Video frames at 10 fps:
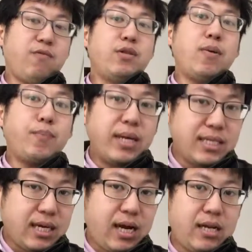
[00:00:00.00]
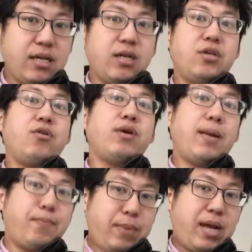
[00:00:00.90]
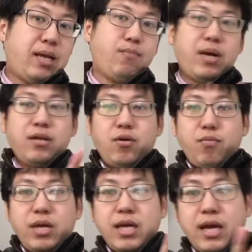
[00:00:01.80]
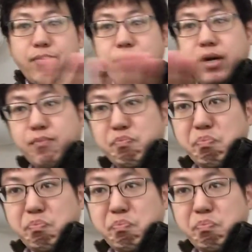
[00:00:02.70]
If you don't pay zakat, you don't get paid, but your income